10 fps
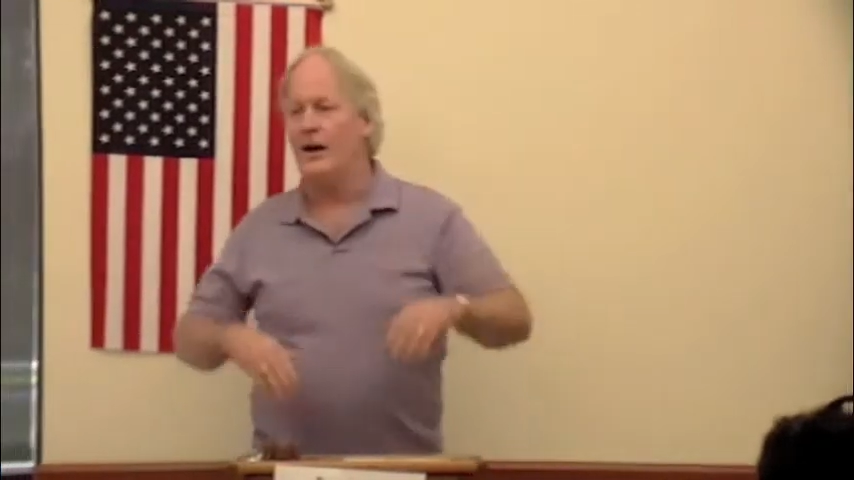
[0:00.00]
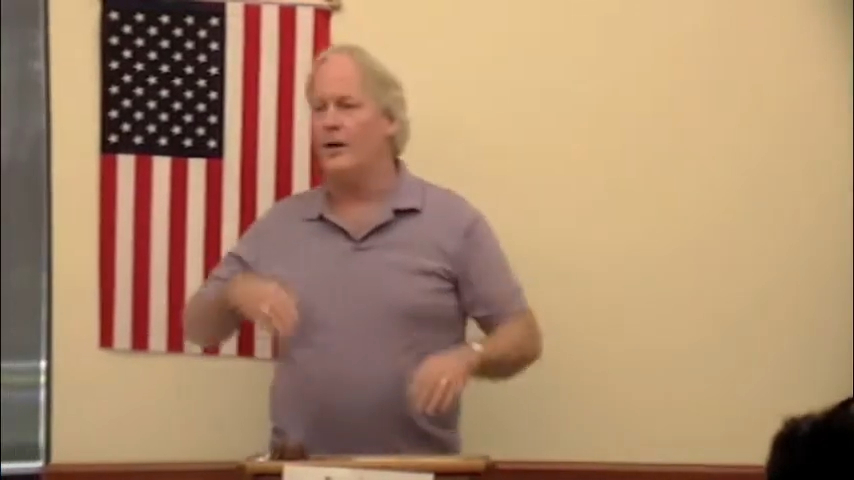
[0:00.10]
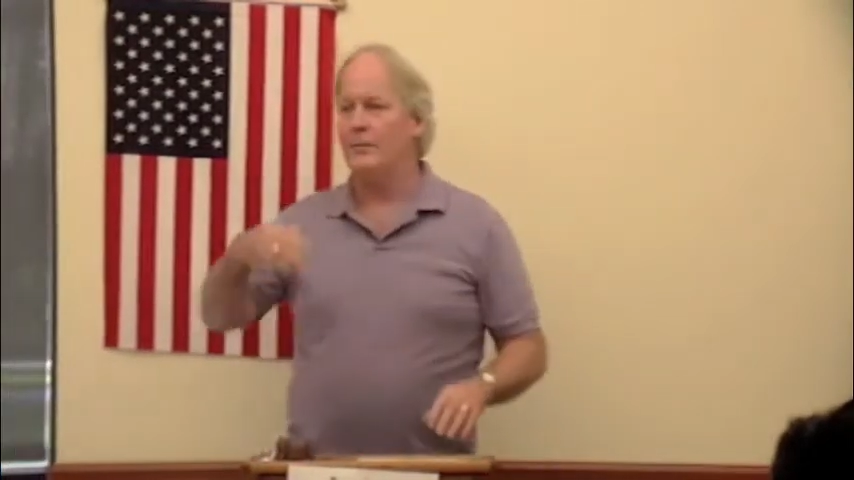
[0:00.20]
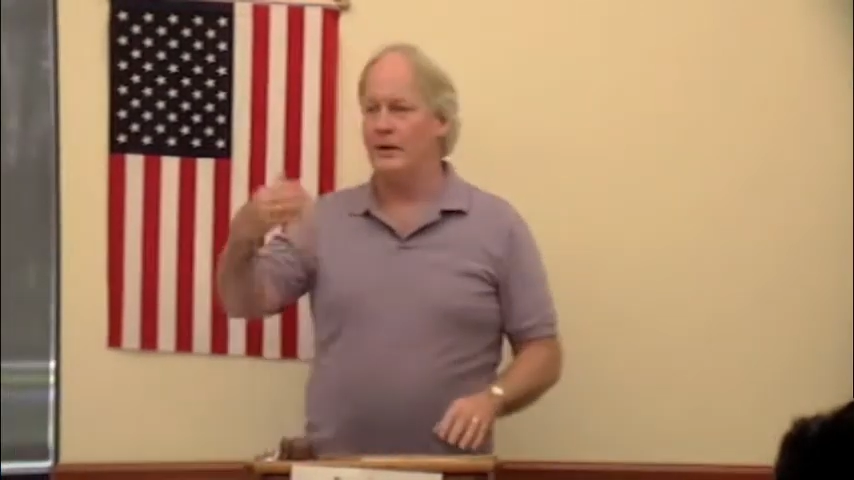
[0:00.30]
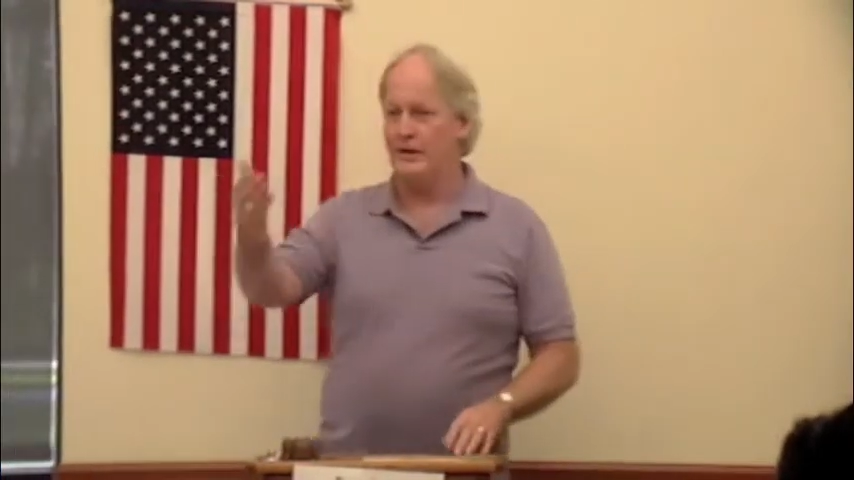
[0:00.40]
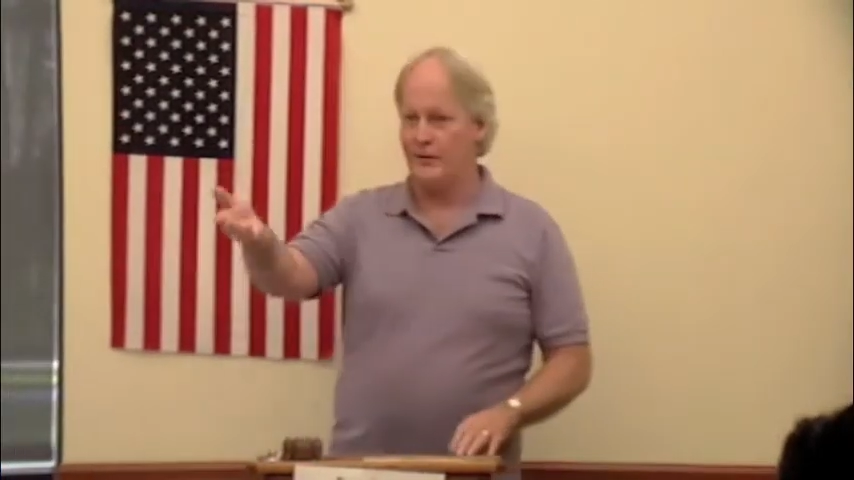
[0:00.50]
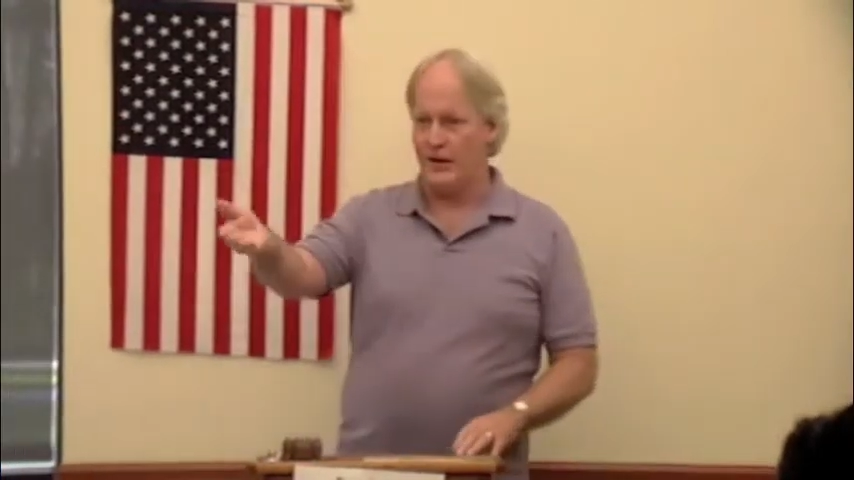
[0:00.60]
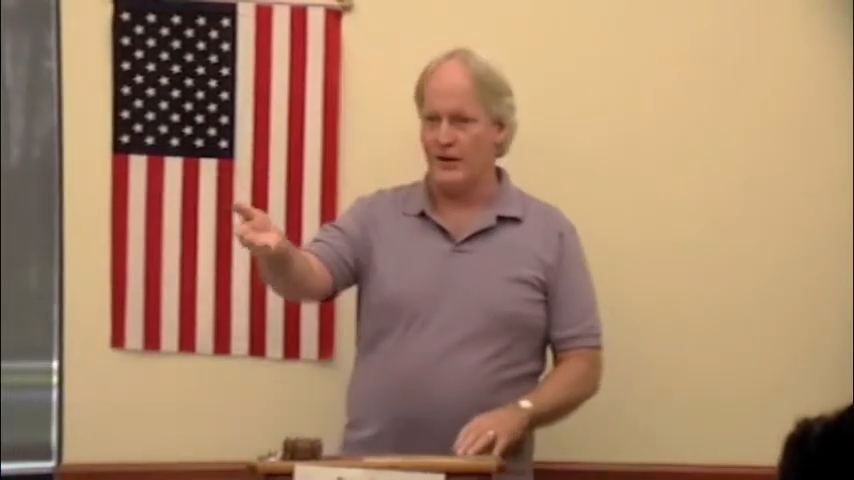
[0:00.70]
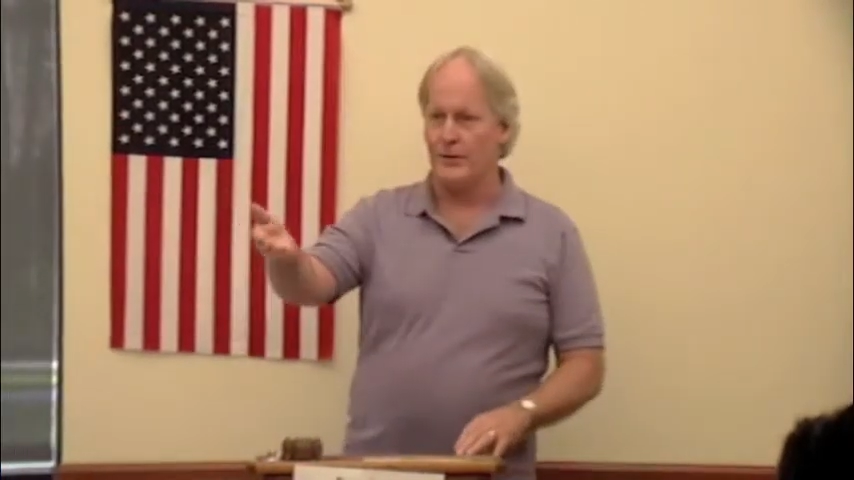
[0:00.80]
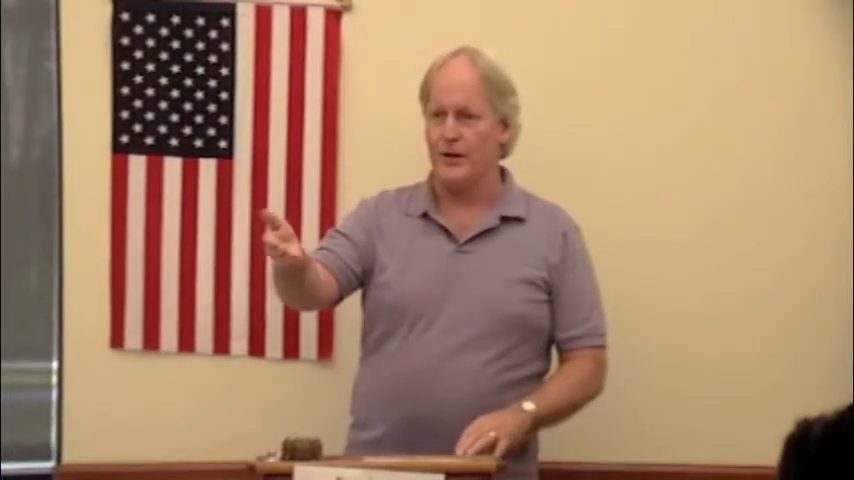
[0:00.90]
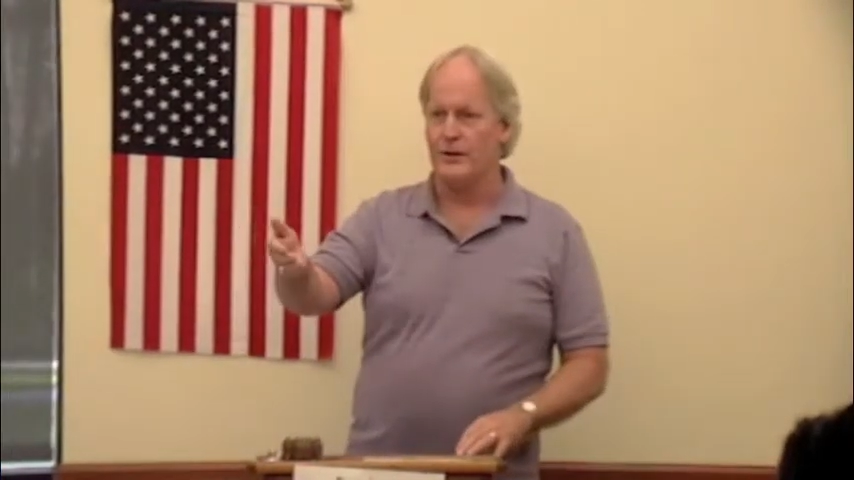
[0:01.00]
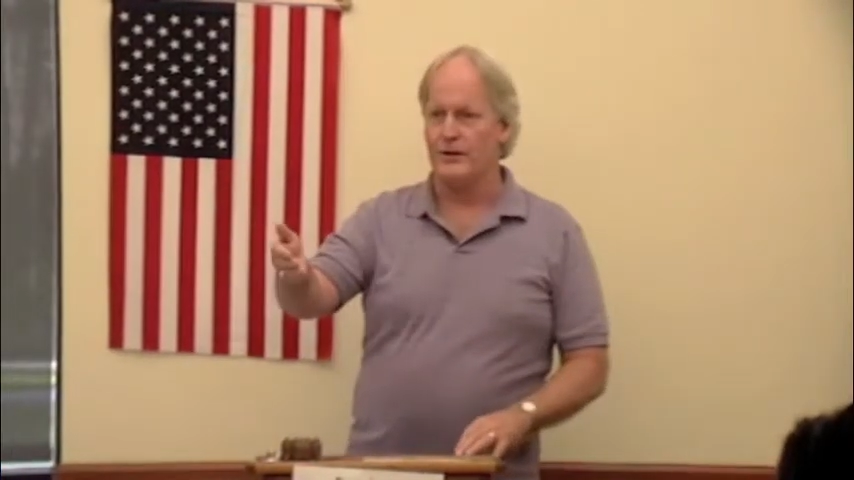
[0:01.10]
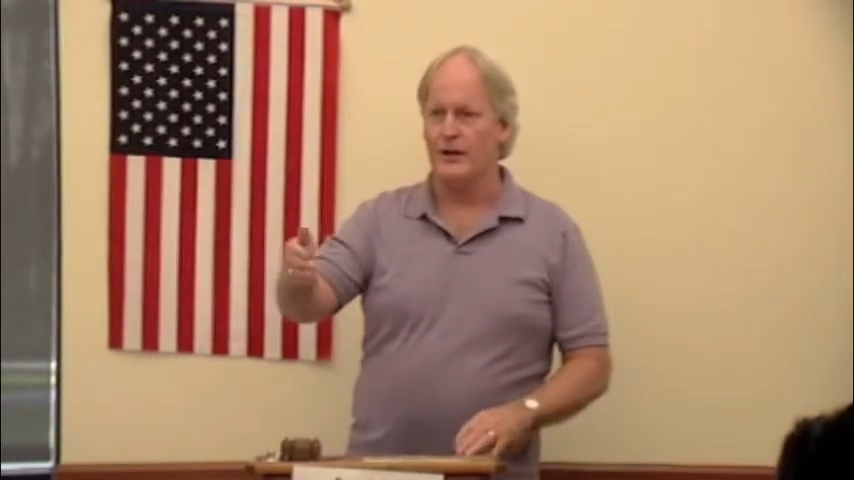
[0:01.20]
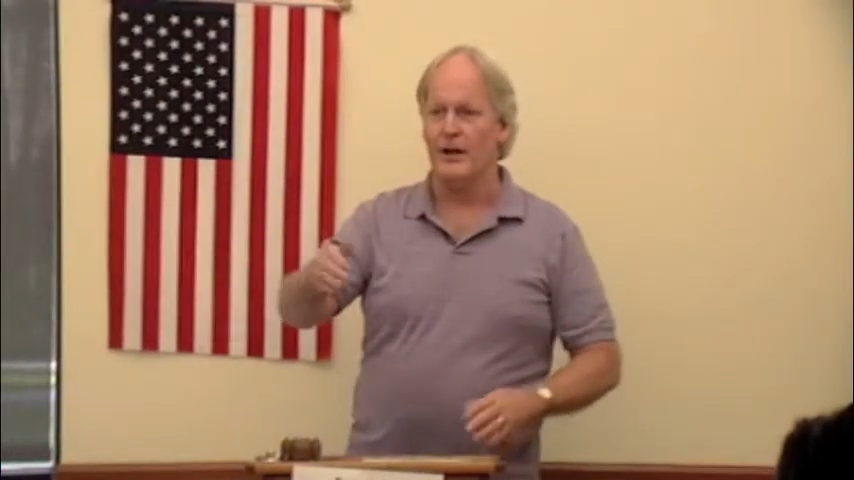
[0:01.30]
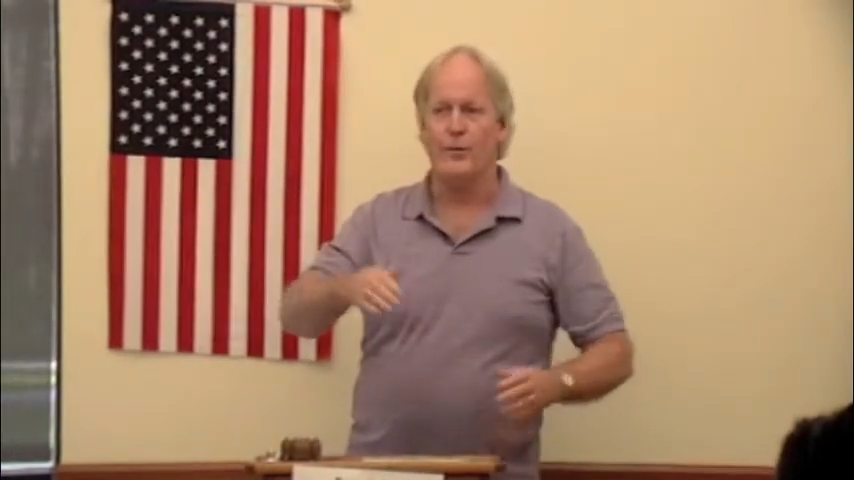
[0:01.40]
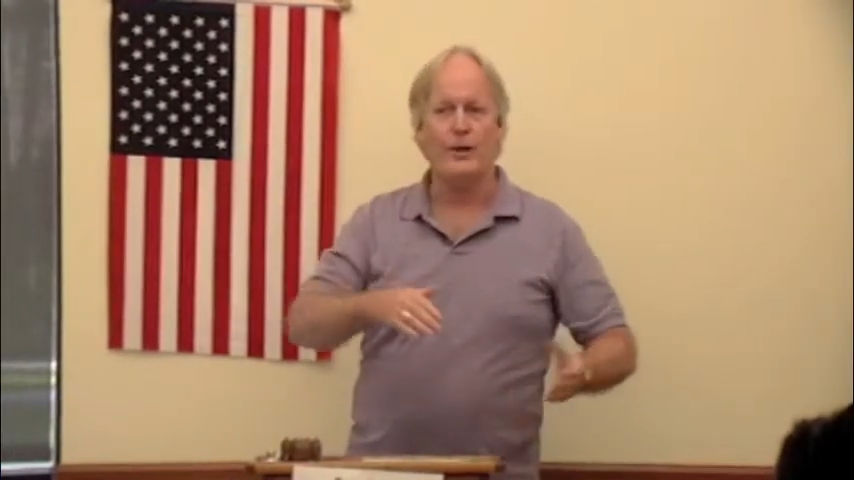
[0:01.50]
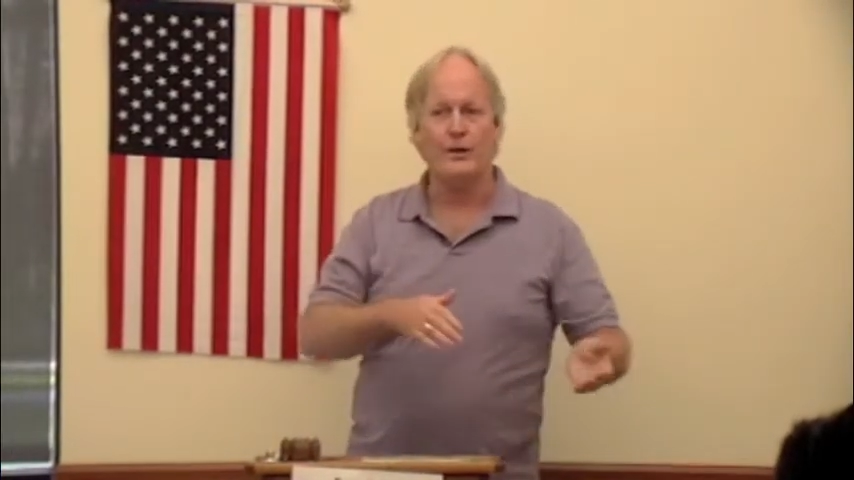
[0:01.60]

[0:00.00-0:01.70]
I'll be an evaluator tonight.